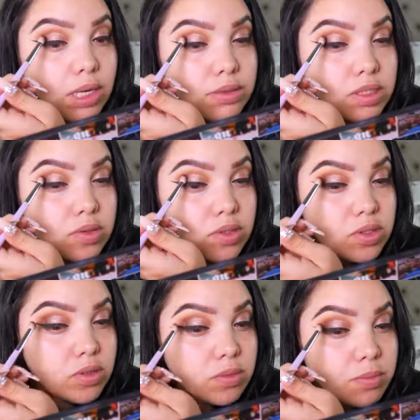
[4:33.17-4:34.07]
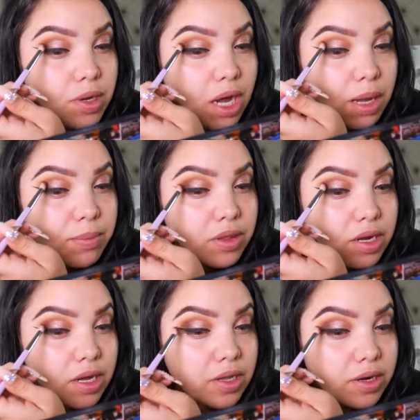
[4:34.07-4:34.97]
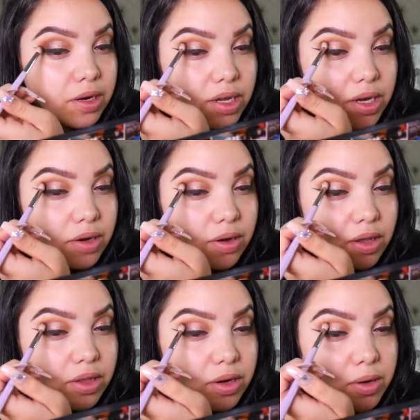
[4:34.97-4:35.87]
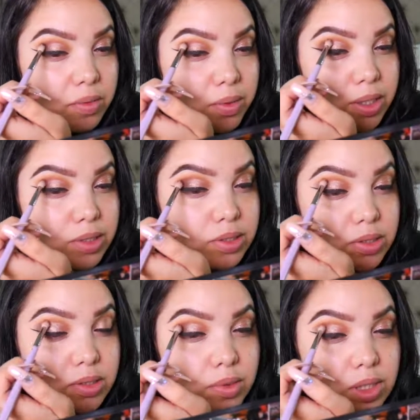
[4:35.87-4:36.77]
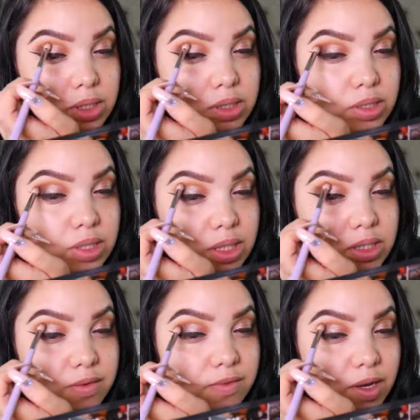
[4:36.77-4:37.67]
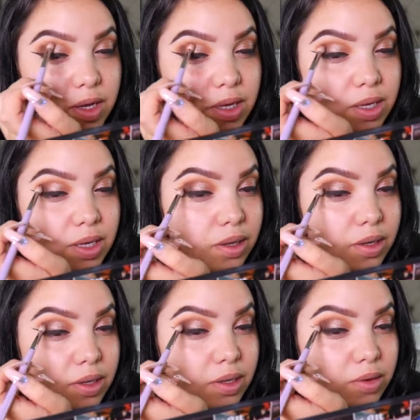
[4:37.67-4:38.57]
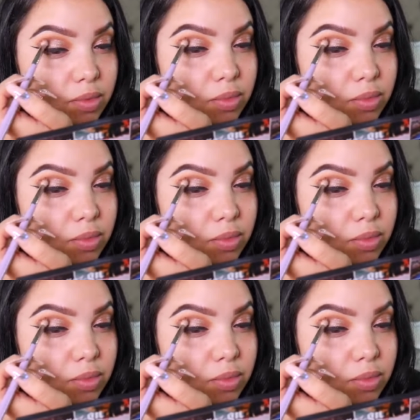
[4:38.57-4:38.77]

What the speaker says: I'm just going to pop the color here on the crease. We're just intensifying it a little